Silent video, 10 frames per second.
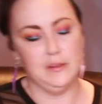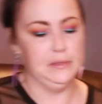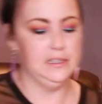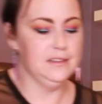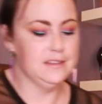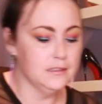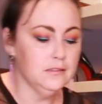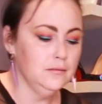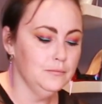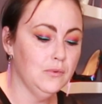but it's
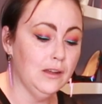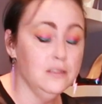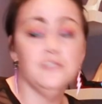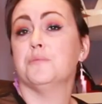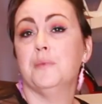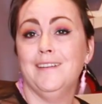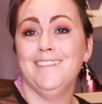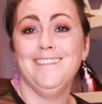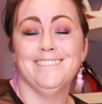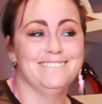still much
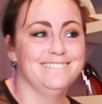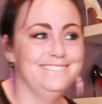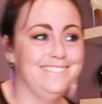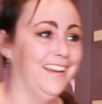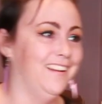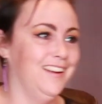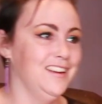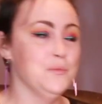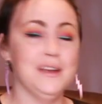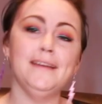better
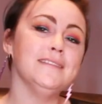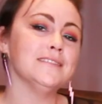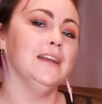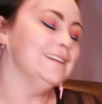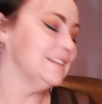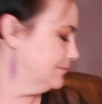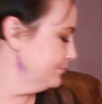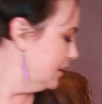than when I started.